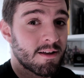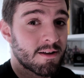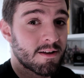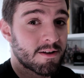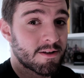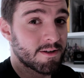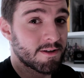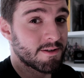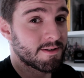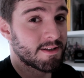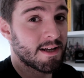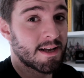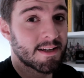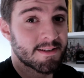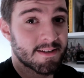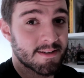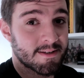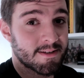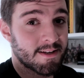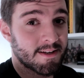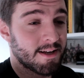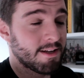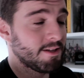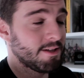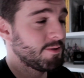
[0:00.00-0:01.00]
Because as I
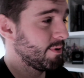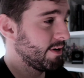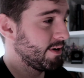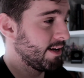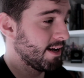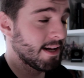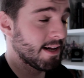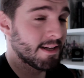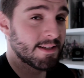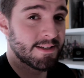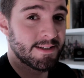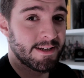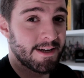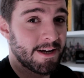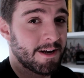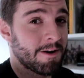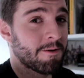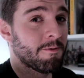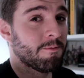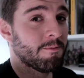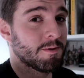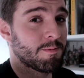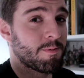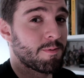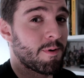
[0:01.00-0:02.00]
say,
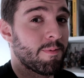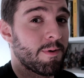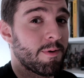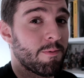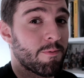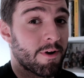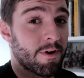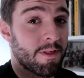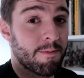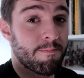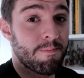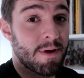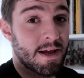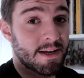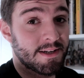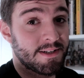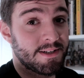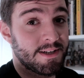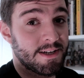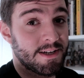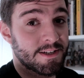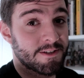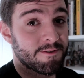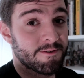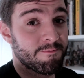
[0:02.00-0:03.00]
2019 was probably one of the
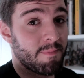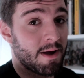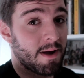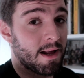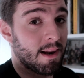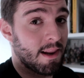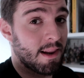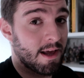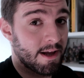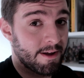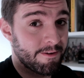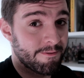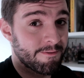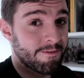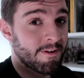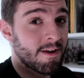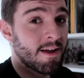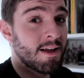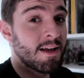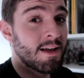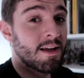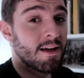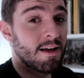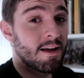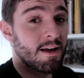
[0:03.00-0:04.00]
best years of my life.
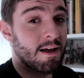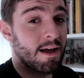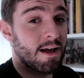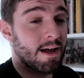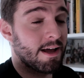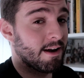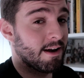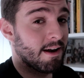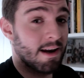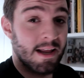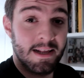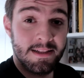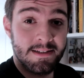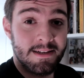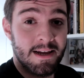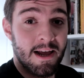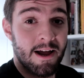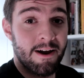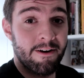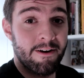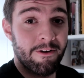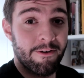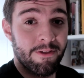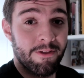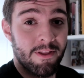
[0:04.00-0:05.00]
Let's
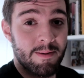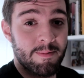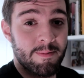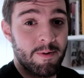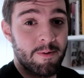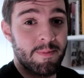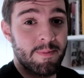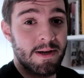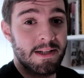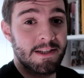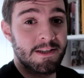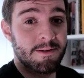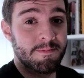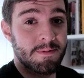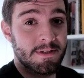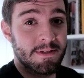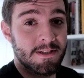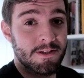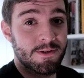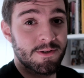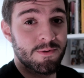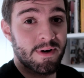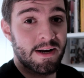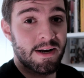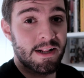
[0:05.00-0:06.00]
carry on that momentum
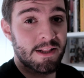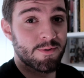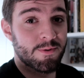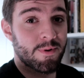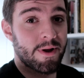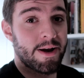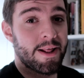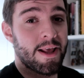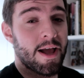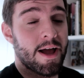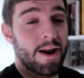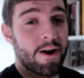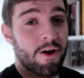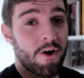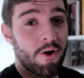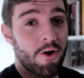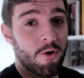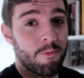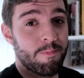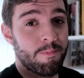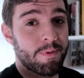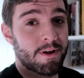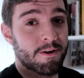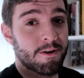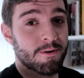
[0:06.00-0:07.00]
into 2020, and I
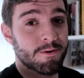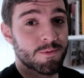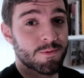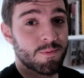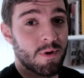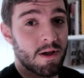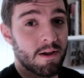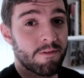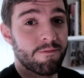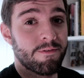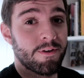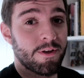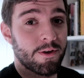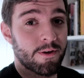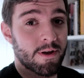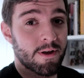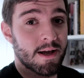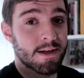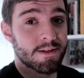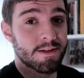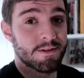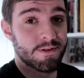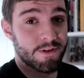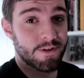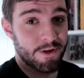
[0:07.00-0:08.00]
hope it goes well for you
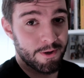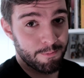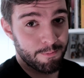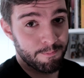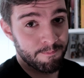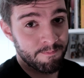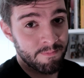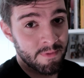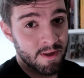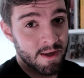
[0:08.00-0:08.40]
guys too.